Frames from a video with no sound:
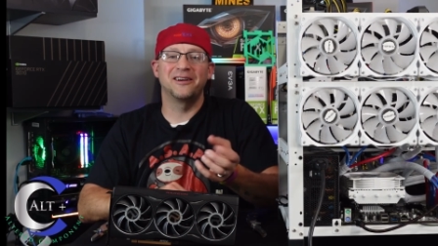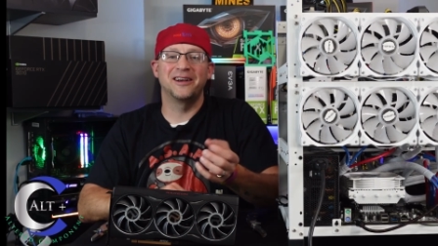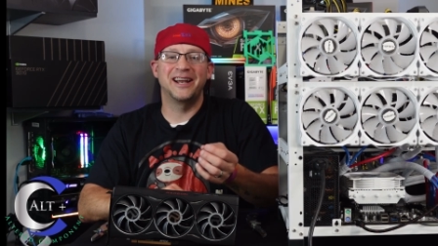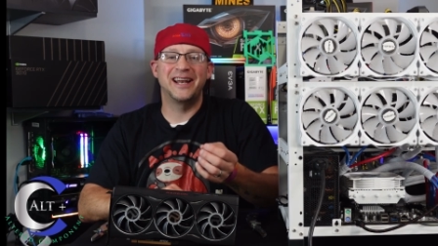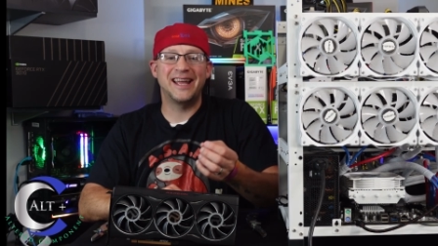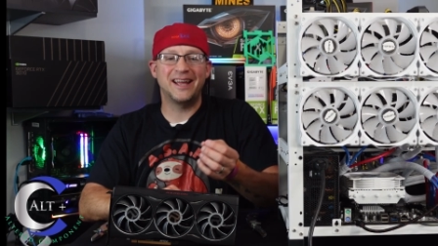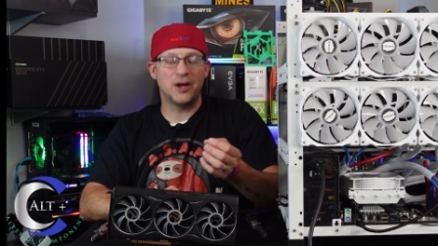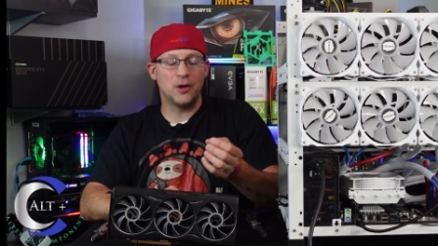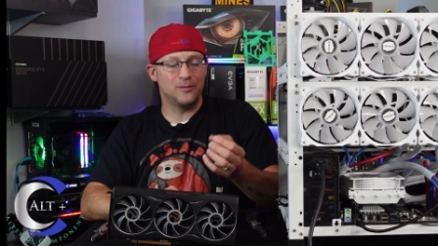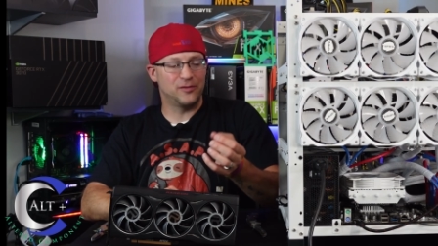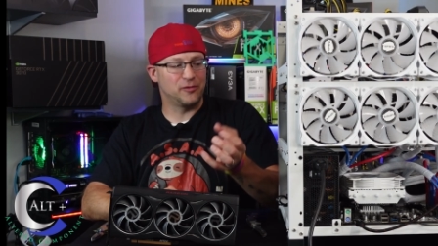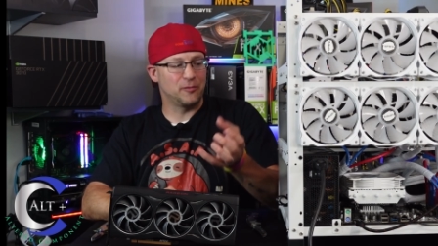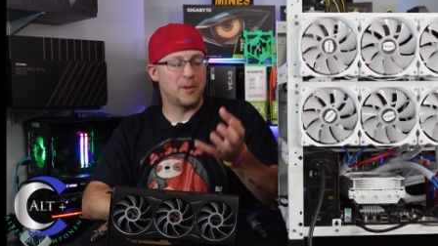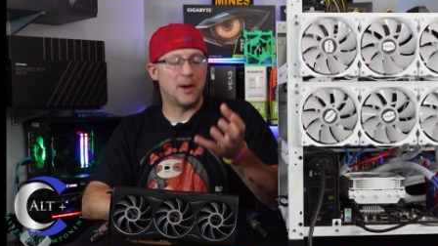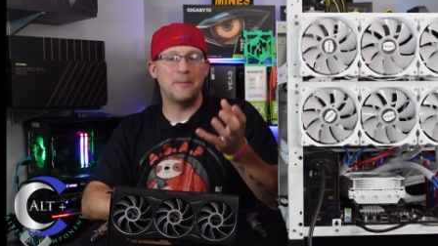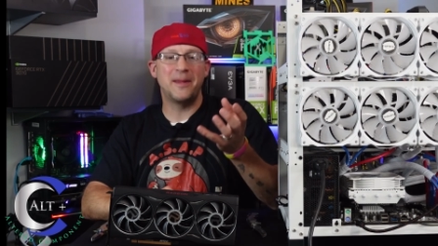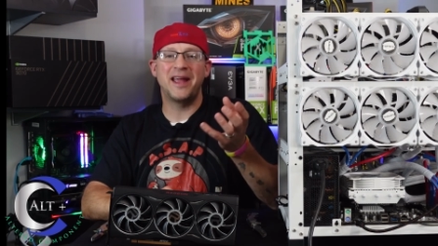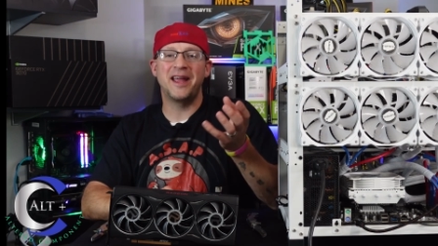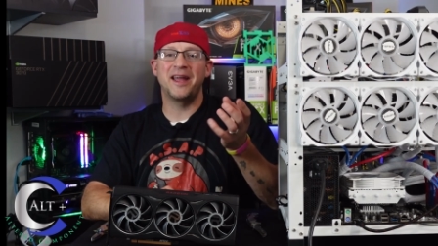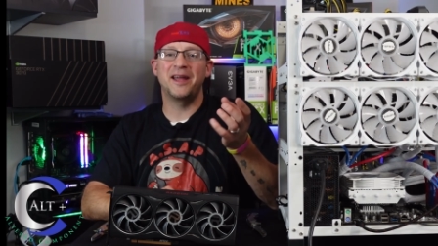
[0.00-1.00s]
and it comes from my
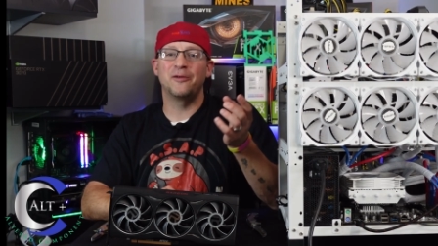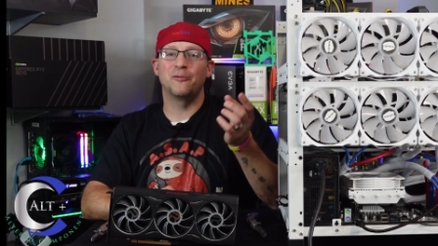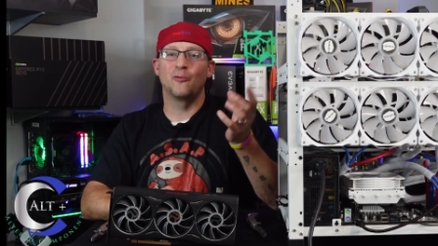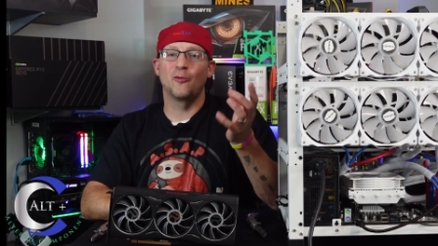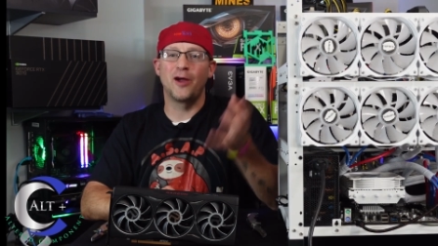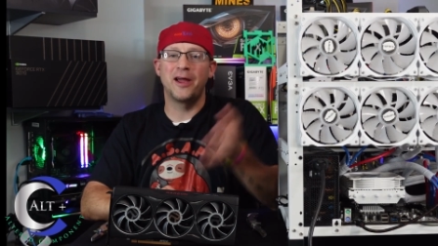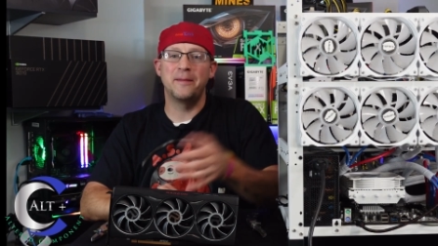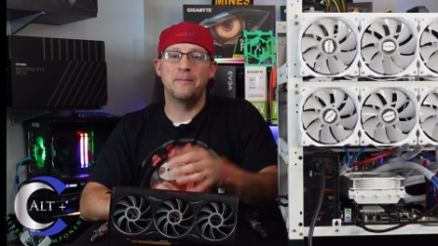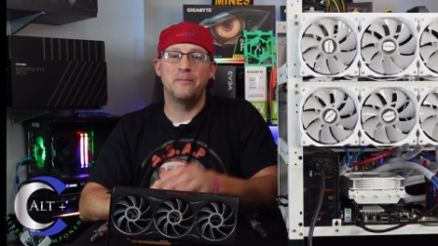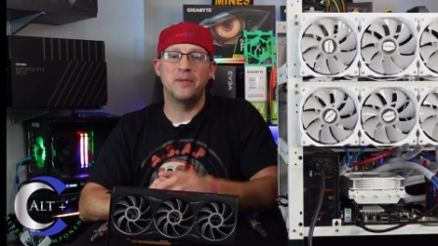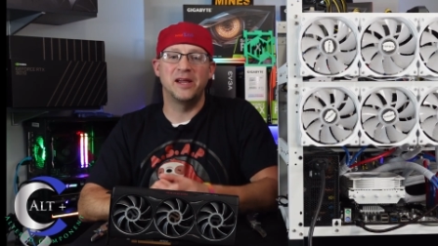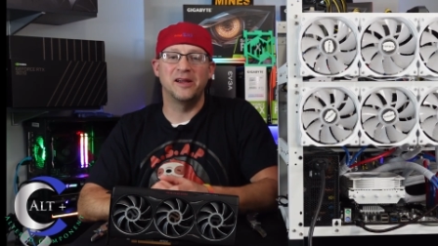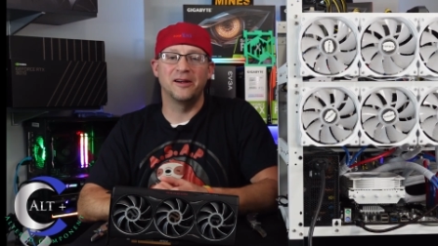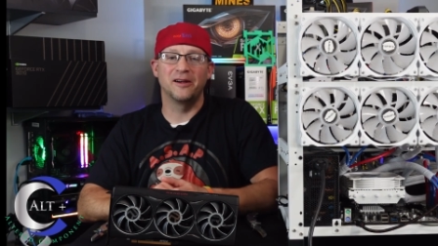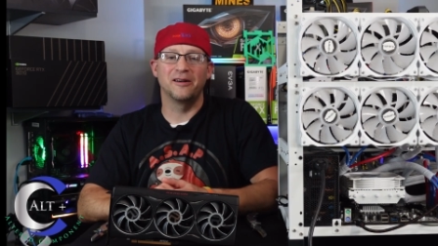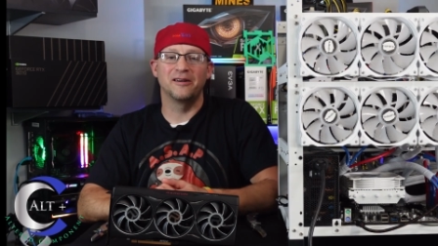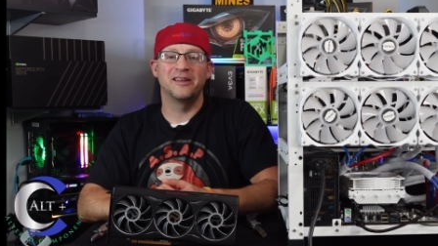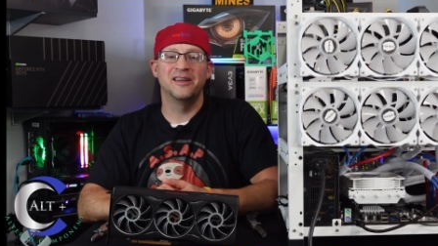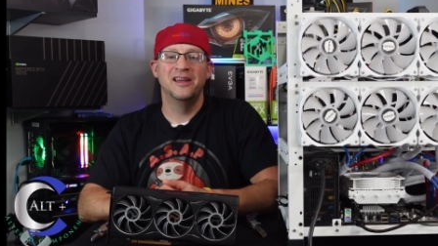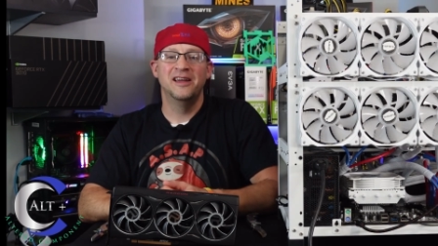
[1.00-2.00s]
man
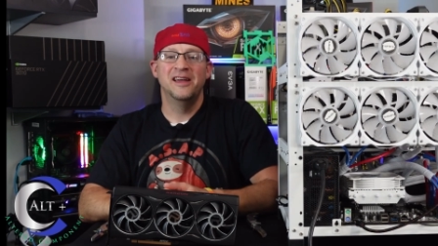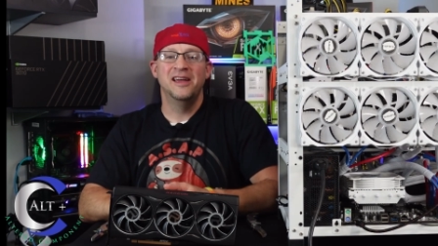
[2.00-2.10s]
Redbeard.